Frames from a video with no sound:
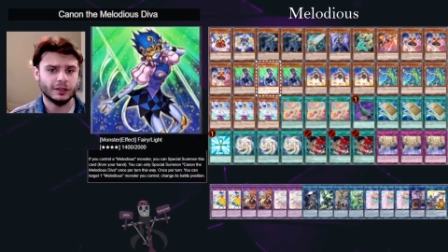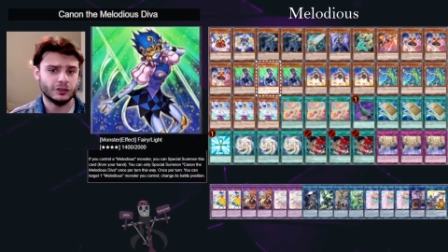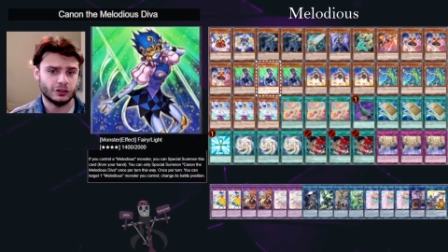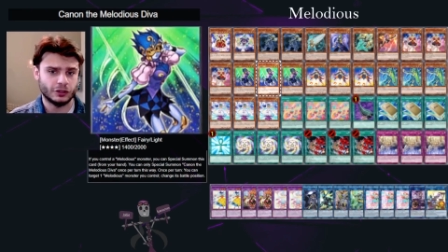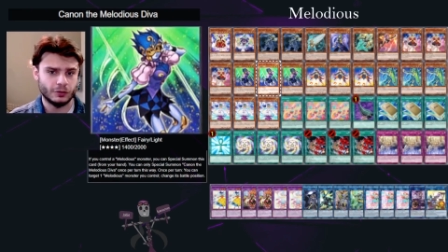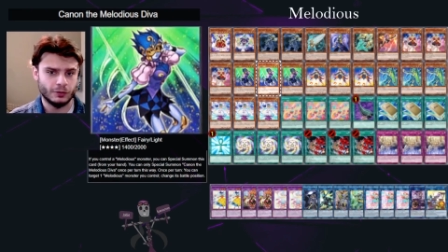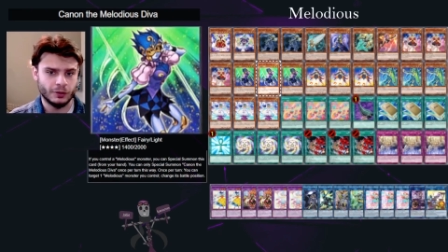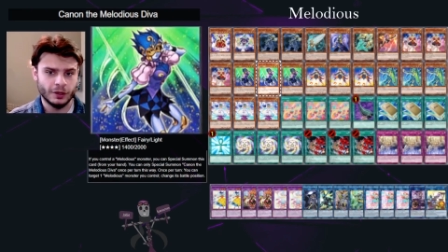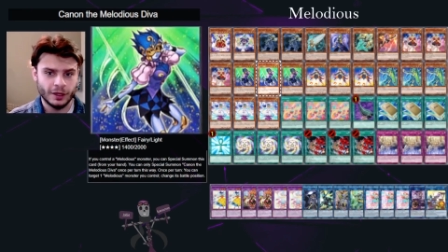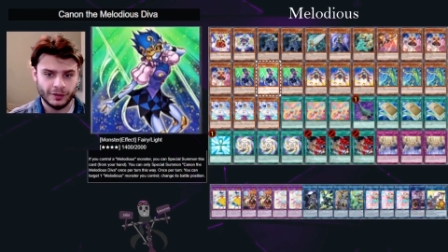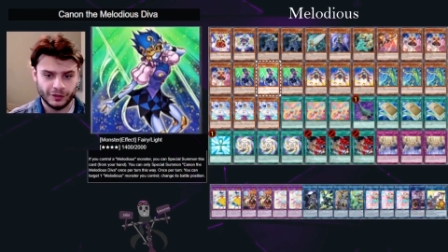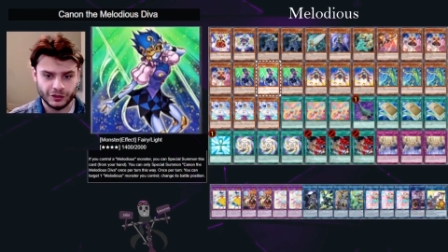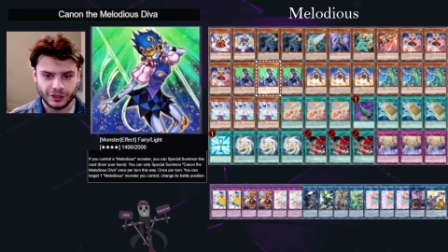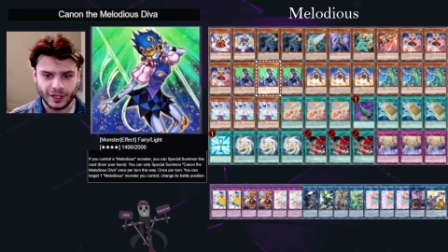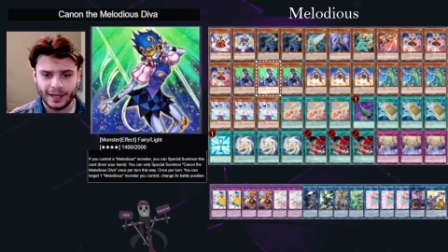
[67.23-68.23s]
So
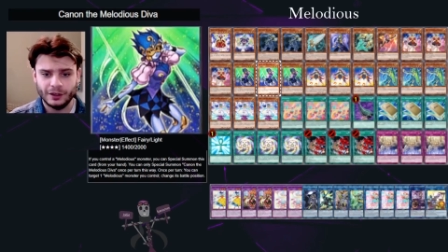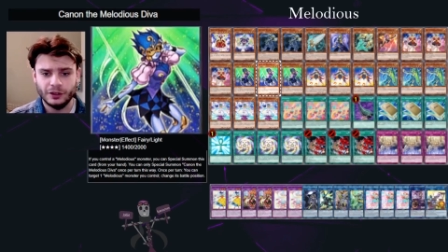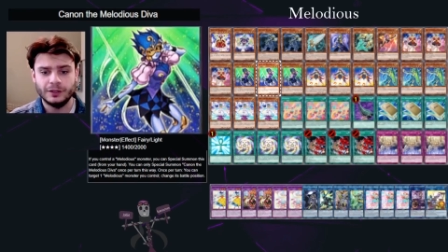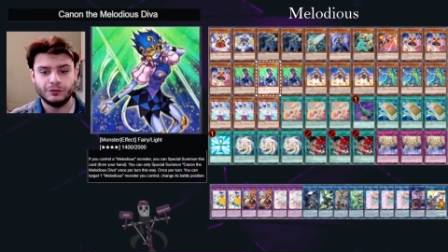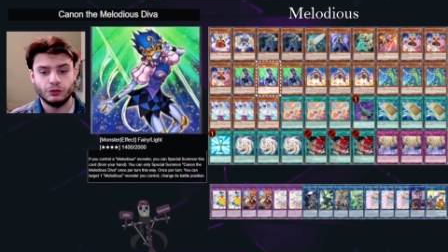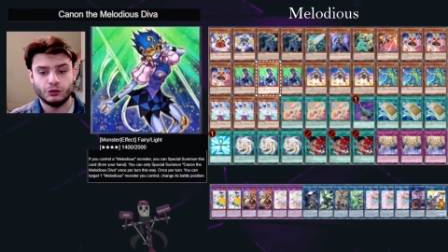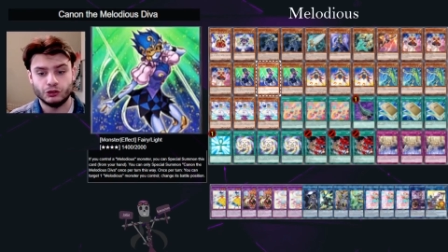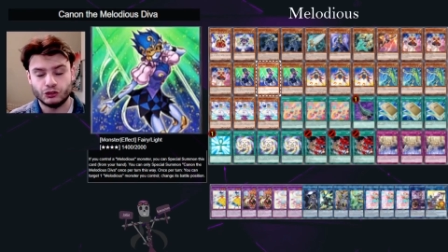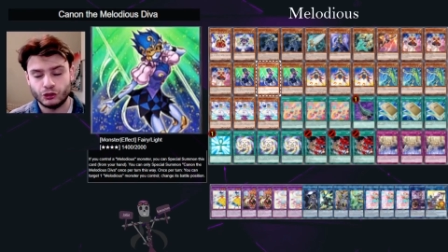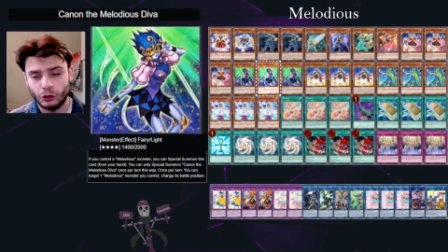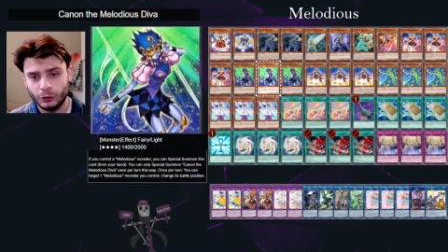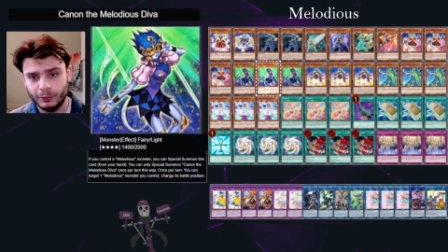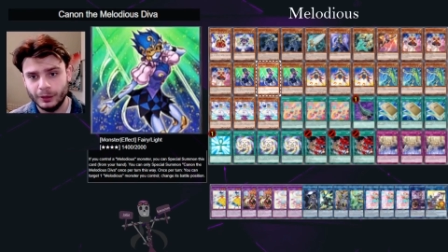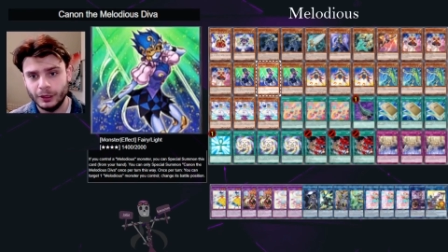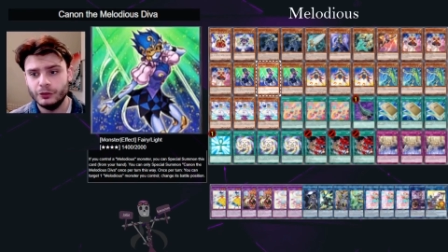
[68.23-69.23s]
this cannon, if you
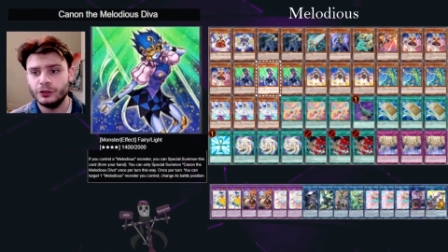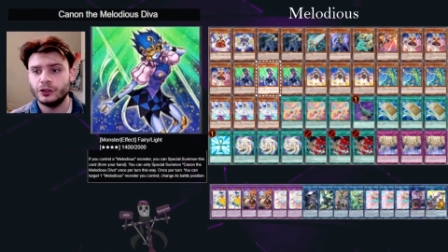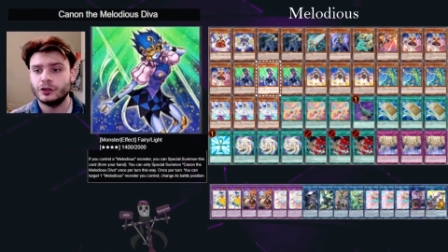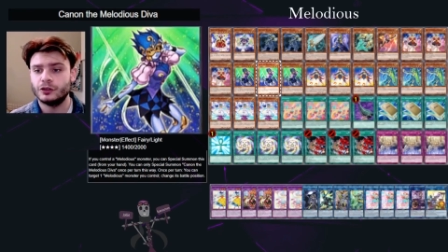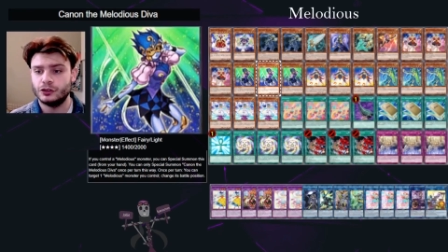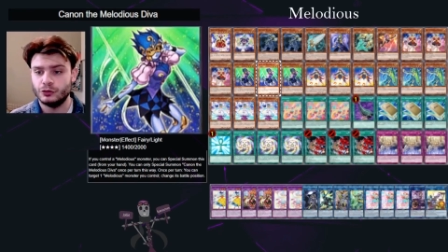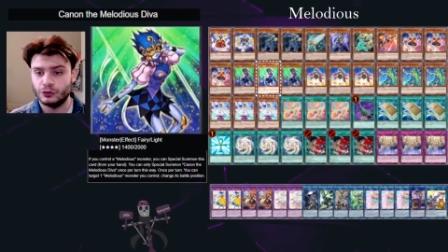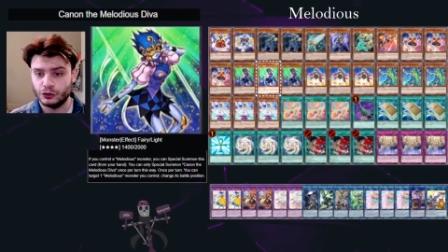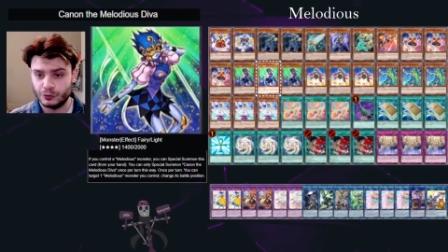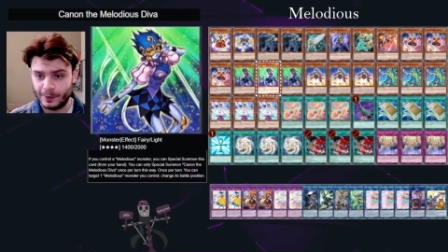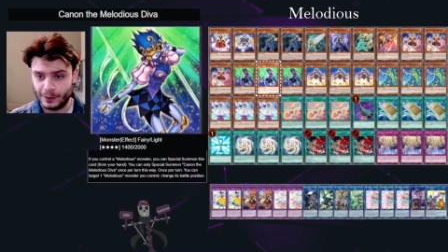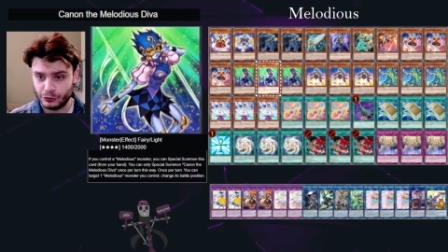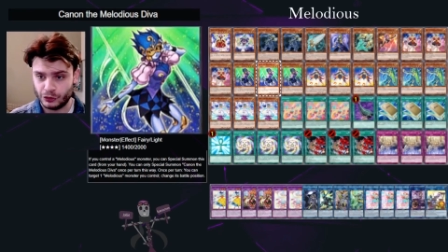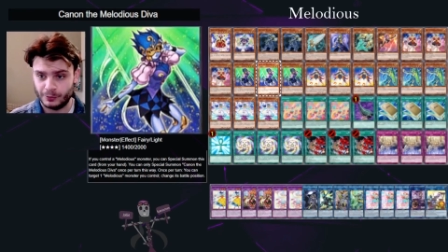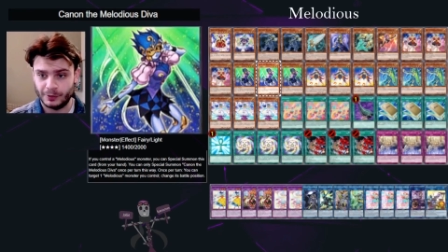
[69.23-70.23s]
control Melodious, you can
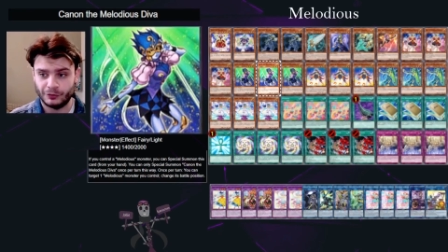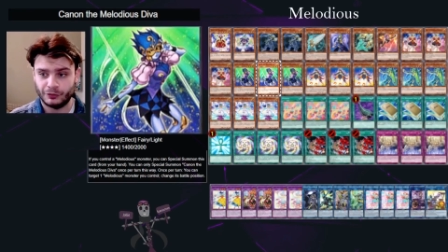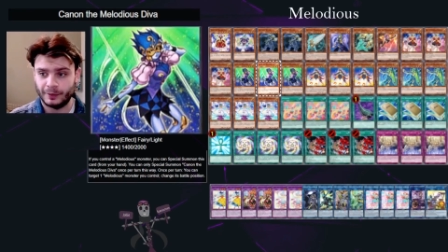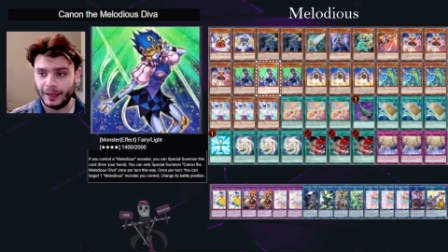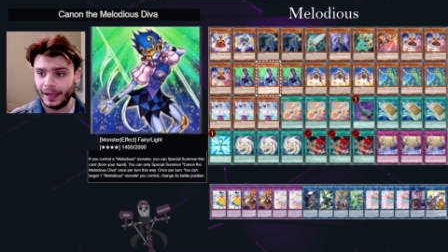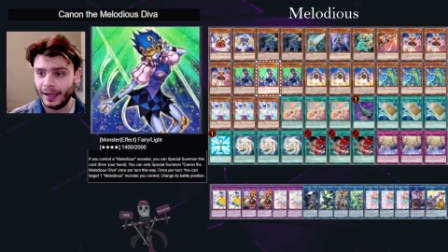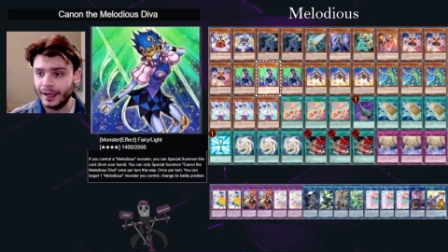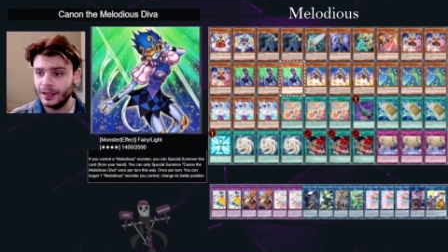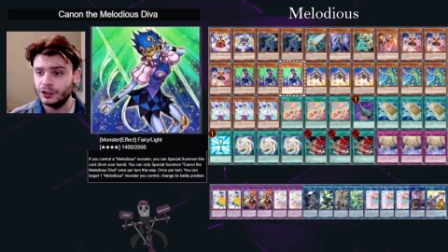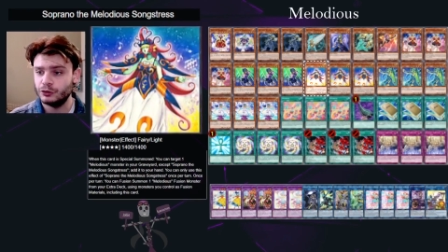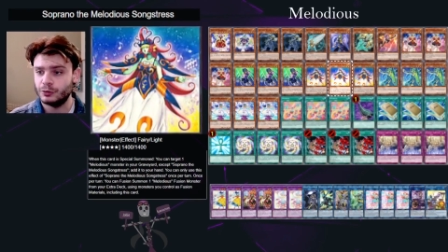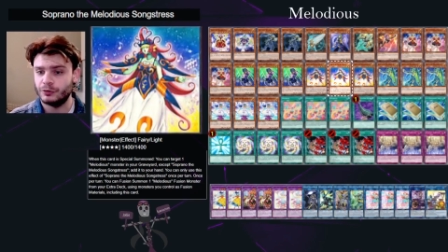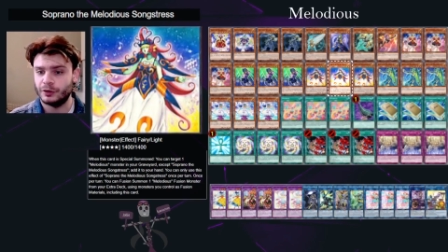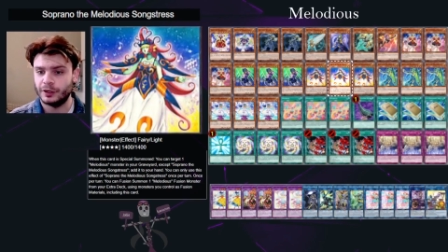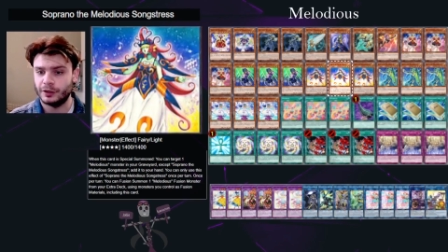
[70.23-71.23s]
special summon it from the hand.
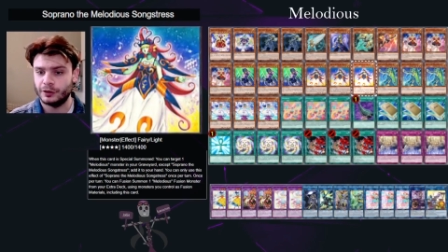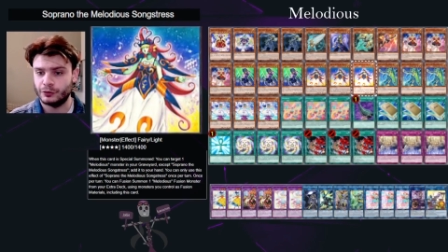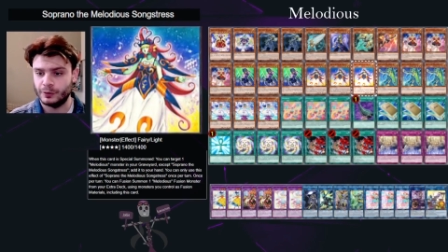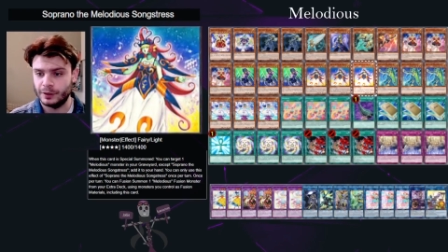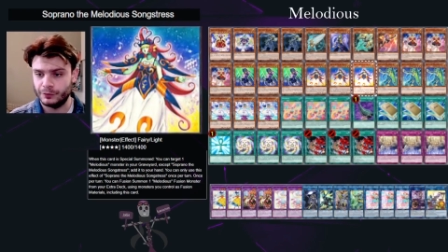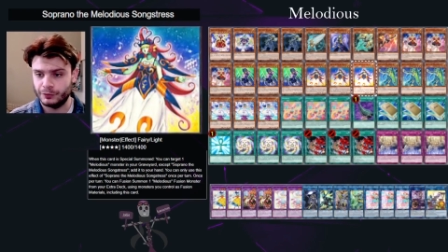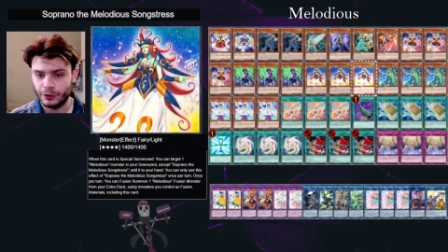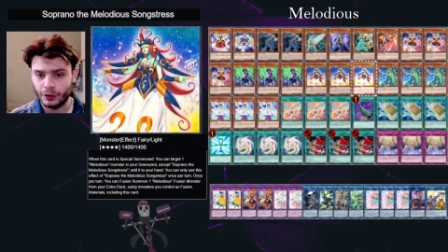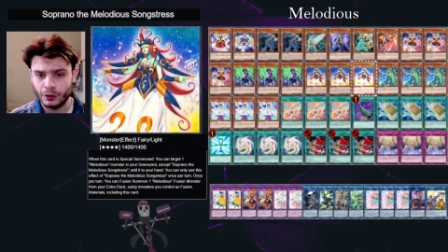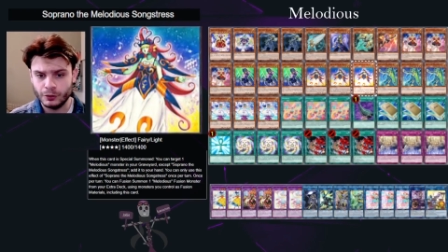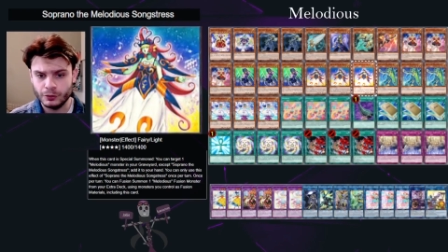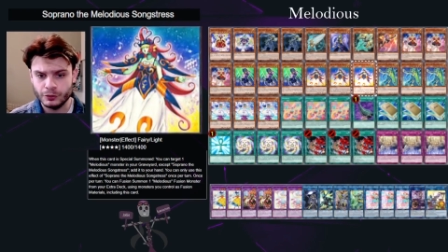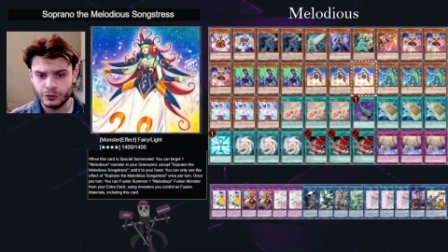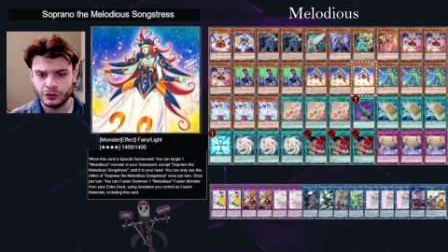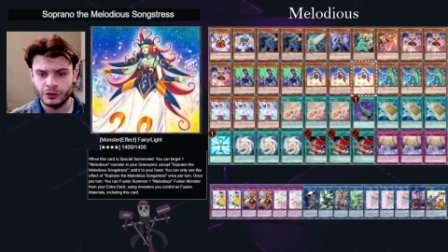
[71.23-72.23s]
We're running 3 of
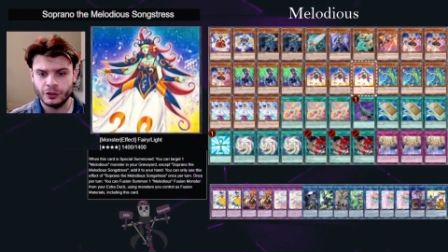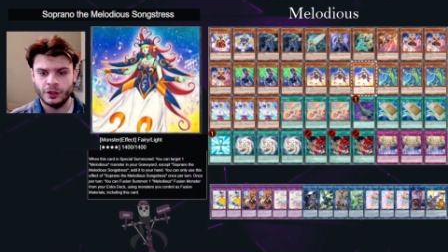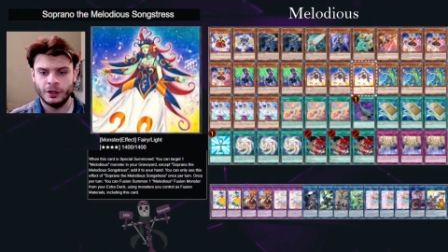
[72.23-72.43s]
those.